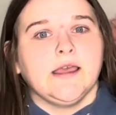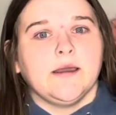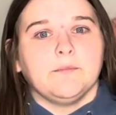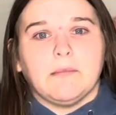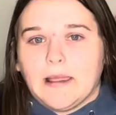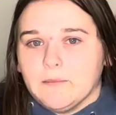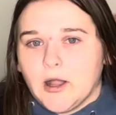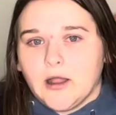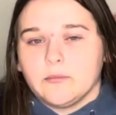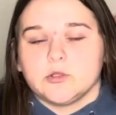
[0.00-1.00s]
My
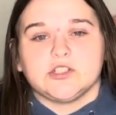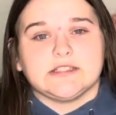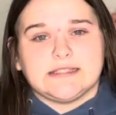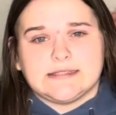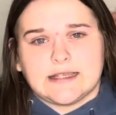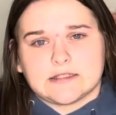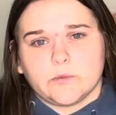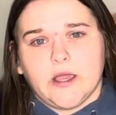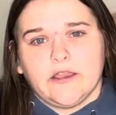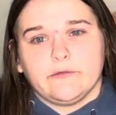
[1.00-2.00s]
mom, which is his
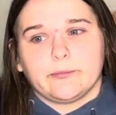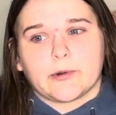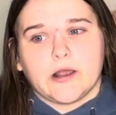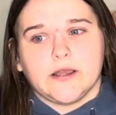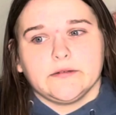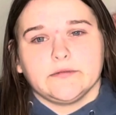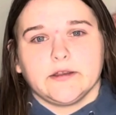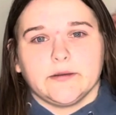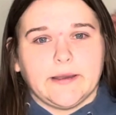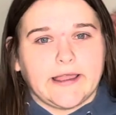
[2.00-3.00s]
ex-wife, brought
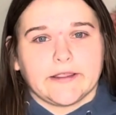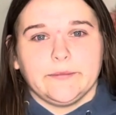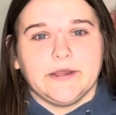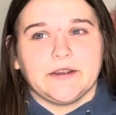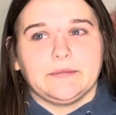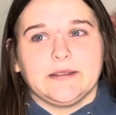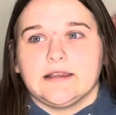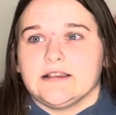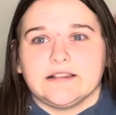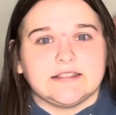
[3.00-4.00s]
a pack of beer
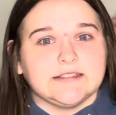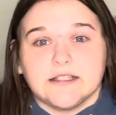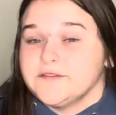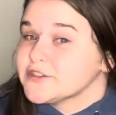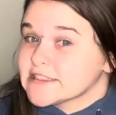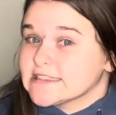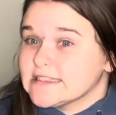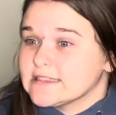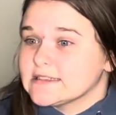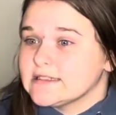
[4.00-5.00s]
because he loved
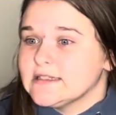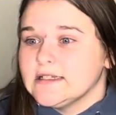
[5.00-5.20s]
drinking.